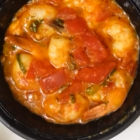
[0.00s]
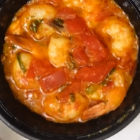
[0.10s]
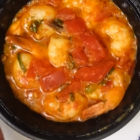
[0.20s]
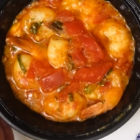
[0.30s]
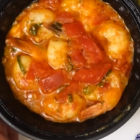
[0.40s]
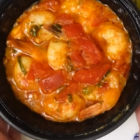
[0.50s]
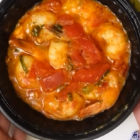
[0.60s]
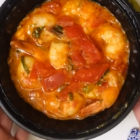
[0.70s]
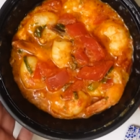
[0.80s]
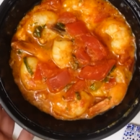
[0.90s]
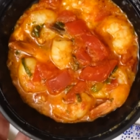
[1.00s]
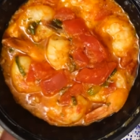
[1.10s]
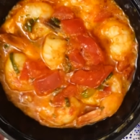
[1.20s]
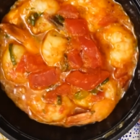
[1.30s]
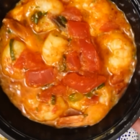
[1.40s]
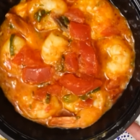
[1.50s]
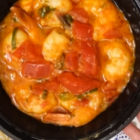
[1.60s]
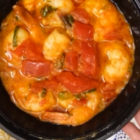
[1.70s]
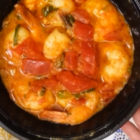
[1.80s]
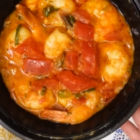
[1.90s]
cheese, basically.
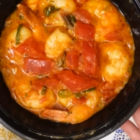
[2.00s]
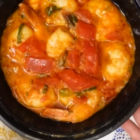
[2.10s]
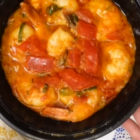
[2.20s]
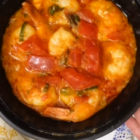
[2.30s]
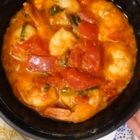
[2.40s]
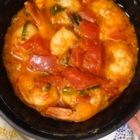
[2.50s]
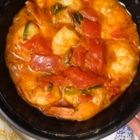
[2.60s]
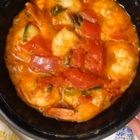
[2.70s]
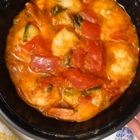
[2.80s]
This dish is